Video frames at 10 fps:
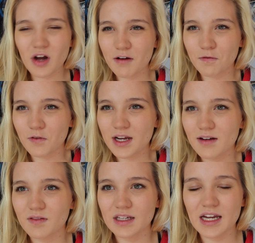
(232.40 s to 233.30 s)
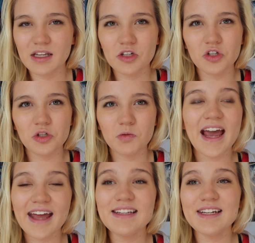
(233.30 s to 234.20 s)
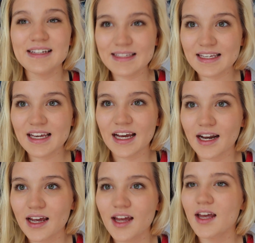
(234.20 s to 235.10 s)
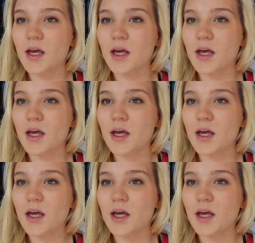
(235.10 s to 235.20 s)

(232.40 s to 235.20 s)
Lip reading: not afraid of it. And the ending scene,